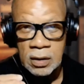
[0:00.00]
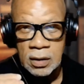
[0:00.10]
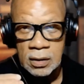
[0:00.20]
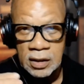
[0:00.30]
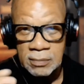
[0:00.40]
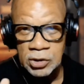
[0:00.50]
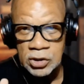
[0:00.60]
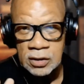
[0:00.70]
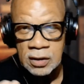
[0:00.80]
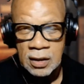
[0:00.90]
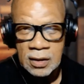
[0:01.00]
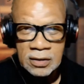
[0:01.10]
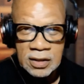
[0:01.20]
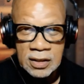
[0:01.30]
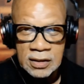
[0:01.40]
image,
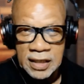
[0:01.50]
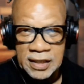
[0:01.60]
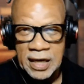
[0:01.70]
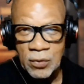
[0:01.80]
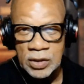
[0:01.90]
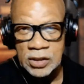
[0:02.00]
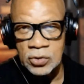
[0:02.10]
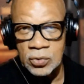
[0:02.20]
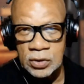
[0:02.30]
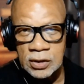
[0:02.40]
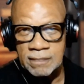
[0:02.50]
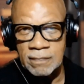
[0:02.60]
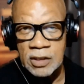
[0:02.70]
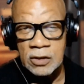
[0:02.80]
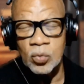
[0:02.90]
then they can't really use it
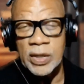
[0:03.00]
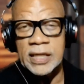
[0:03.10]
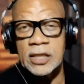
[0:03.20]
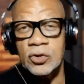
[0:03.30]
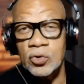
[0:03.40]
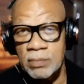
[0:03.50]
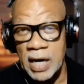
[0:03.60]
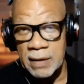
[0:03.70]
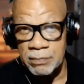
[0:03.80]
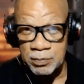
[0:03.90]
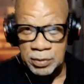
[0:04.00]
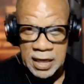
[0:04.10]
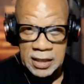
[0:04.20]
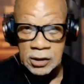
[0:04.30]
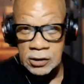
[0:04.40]
in the way that you might be
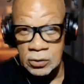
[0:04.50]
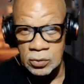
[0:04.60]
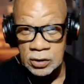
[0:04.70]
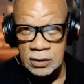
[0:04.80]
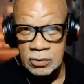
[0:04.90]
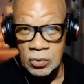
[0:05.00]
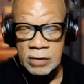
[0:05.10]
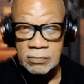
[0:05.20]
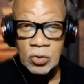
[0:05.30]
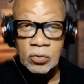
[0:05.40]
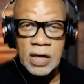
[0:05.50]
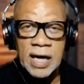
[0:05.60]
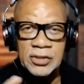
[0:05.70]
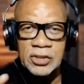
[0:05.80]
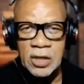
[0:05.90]
planning to use it. So even though I
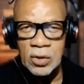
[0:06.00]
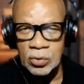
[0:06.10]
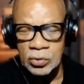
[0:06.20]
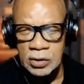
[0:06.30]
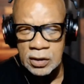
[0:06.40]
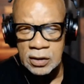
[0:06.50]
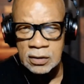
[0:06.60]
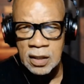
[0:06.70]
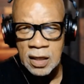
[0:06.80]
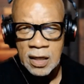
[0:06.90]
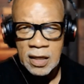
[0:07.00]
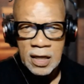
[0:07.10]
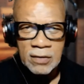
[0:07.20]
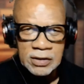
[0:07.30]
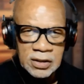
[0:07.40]
share those things,
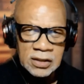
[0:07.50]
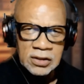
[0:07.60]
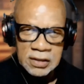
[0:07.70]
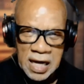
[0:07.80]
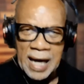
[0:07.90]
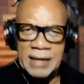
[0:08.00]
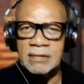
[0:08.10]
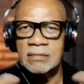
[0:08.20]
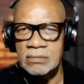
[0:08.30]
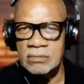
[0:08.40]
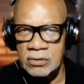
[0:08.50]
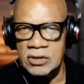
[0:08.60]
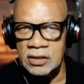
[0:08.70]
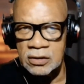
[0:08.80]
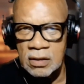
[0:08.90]
everything is not
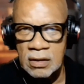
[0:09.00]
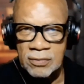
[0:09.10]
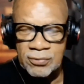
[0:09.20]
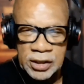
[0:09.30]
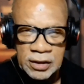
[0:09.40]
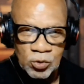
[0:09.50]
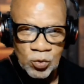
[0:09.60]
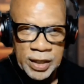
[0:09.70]
just a free giveaway.